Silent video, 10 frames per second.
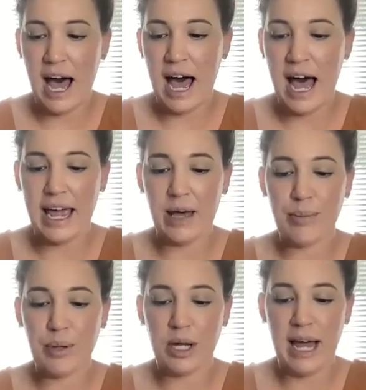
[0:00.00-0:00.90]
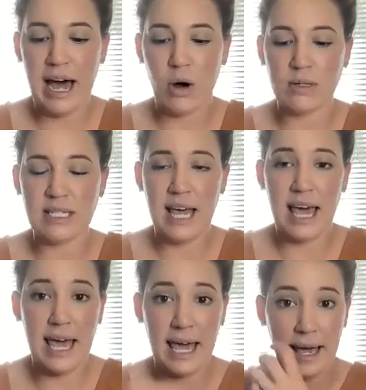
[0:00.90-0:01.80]
I put out
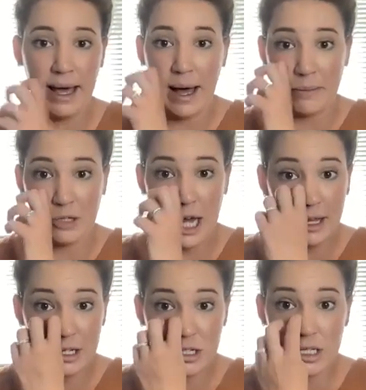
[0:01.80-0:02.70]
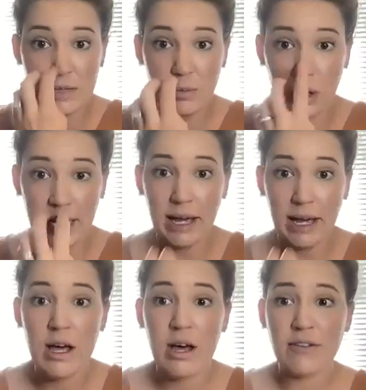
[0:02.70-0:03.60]
a challenge this morning
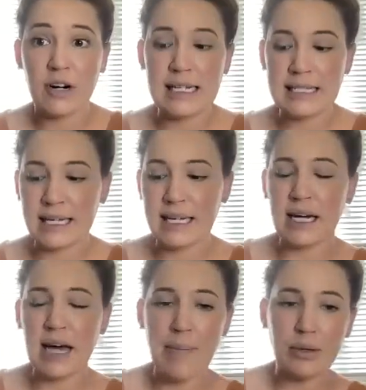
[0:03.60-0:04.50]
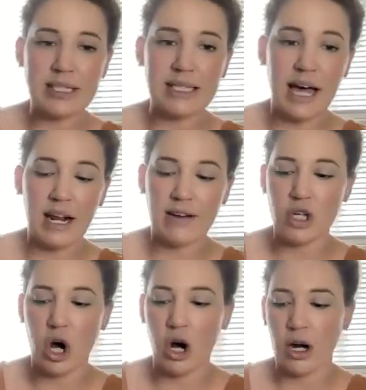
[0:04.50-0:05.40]
for us to get a couple
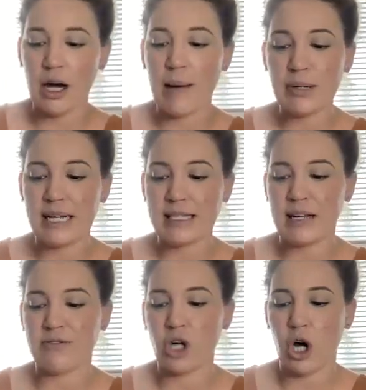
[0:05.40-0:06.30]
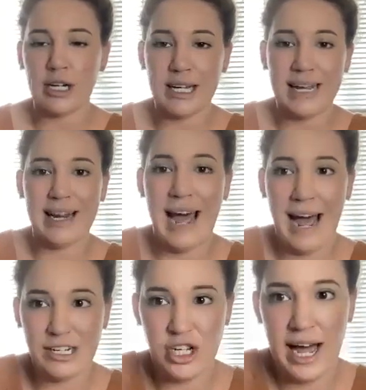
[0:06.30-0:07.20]
sets of targeted
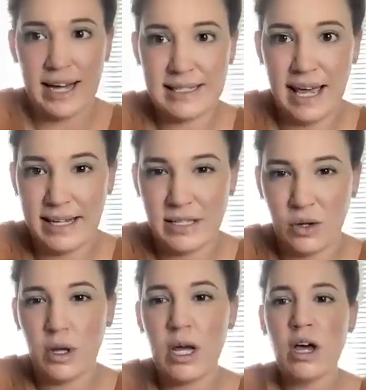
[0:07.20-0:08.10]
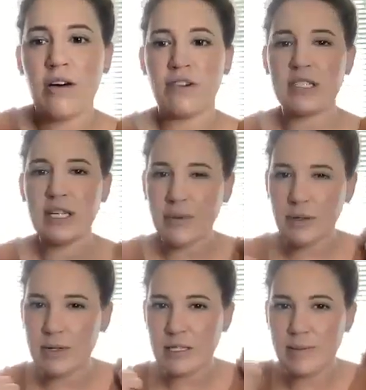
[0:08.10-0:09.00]
hashtags. Okay, so first I
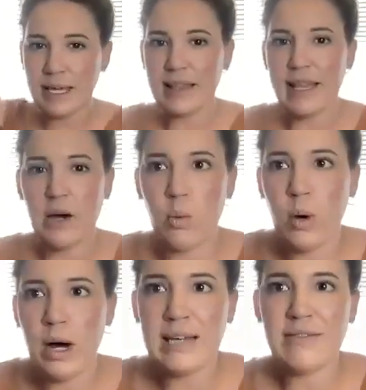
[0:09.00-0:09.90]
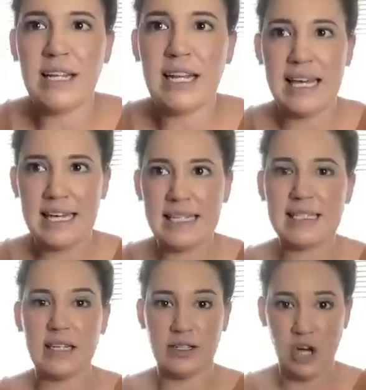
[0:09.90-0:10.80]
want to explain like what even
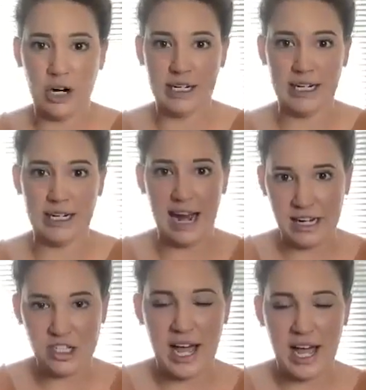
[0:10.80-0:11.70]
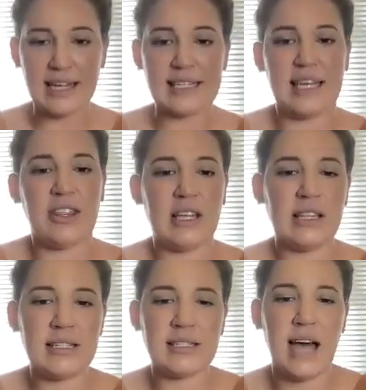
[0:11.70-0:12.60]
is a targeted hashtag, because I think
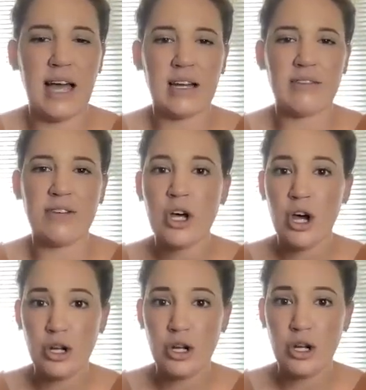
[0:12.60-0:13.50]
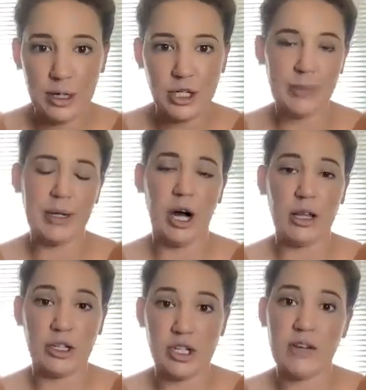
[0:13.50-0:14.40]
this is kind of newer
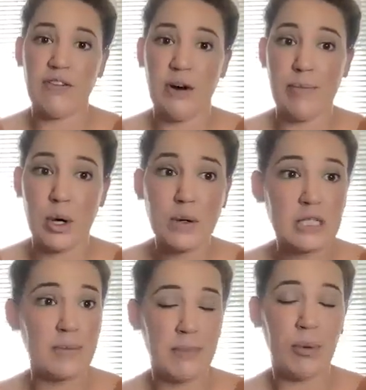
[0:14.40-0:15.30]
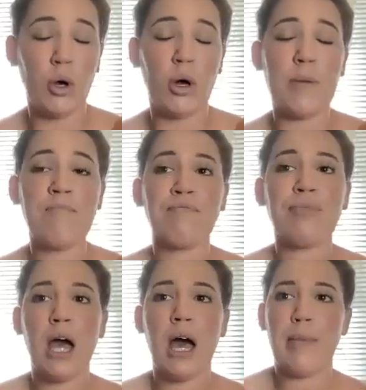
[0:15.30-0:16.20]
terminology for most people.
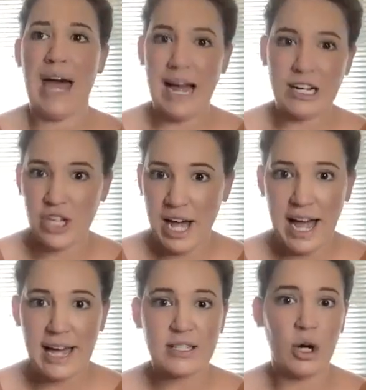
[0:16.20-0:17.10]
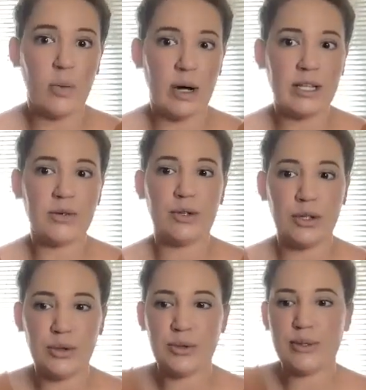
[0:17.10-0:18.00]
Hashtags are what you
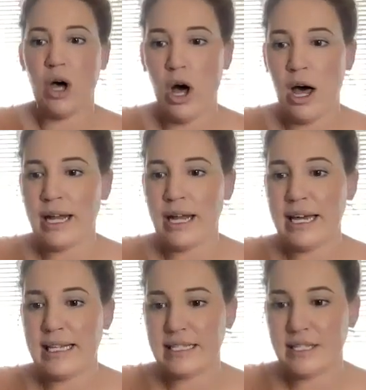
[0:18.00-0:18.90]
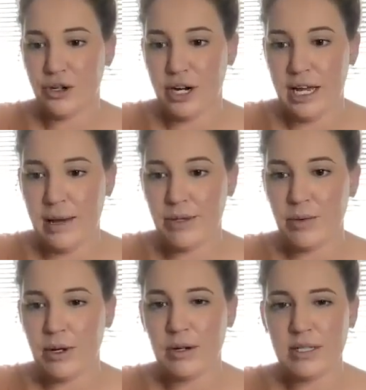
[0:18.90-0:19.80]
use on Instagram.
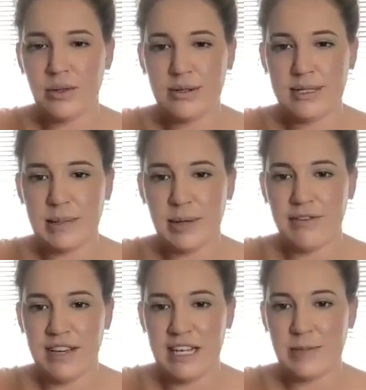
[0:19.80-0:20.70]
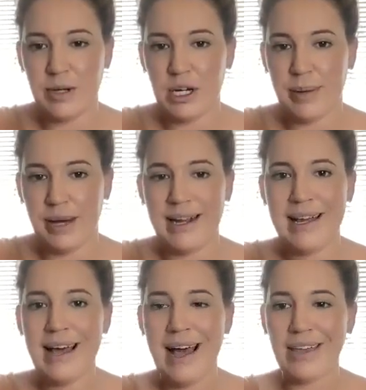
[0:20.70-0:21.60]
You can also use them on Facebook, but
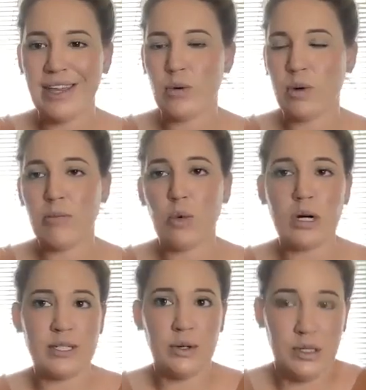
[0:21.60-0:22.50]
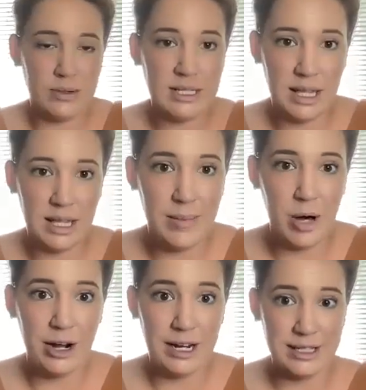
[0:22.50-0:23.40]
I think we're more so used to them
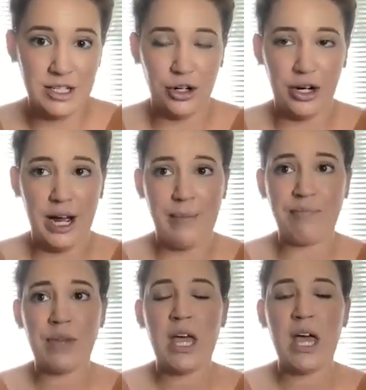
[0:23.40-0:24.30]
on Instagram.